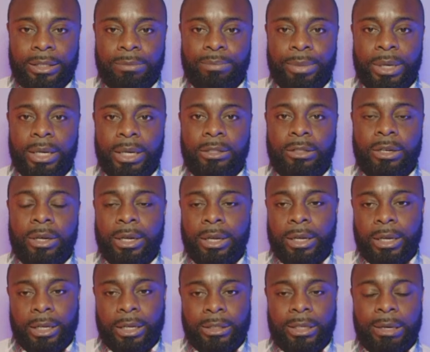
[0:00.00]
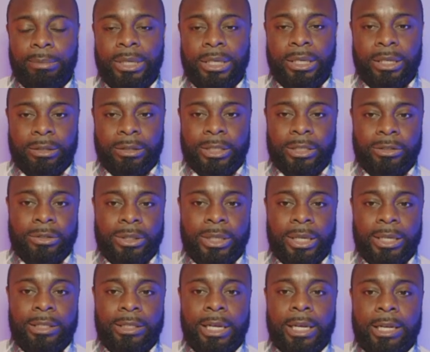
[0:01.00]
but as Emily Gildill
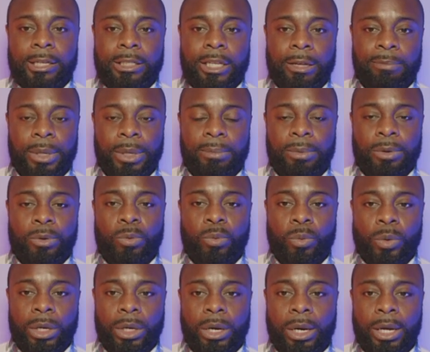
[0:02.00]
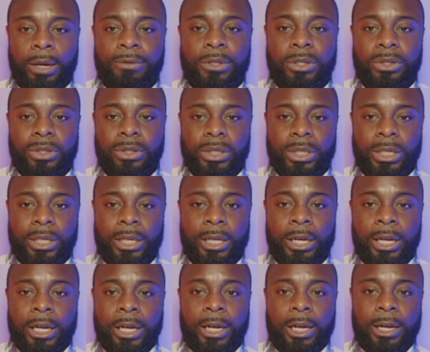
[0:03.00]
says, some people would love to see
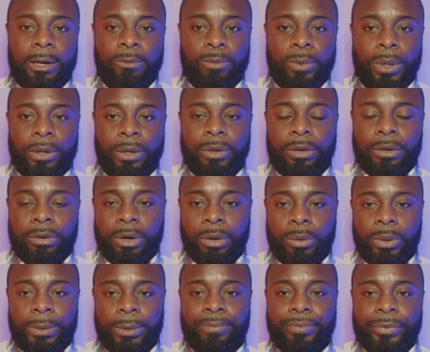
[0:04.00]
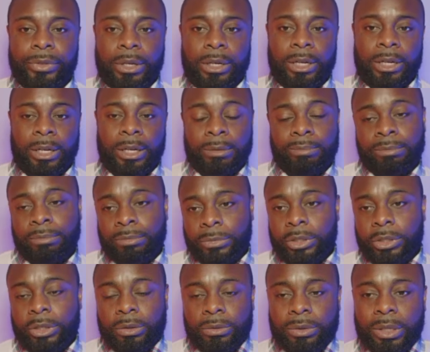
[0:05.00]
while they're growing,
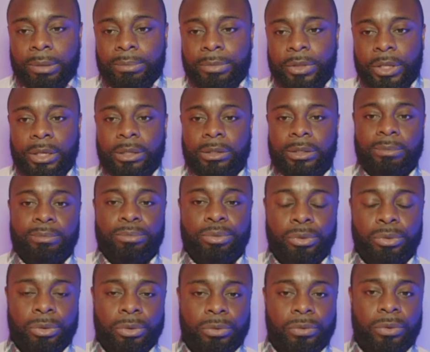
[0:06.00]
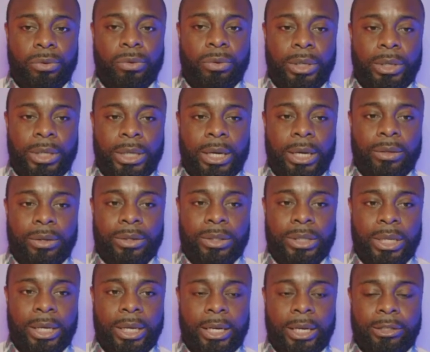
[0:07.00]
some things improve on the other
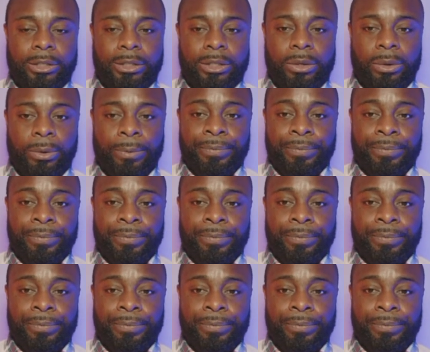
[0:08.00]
side. So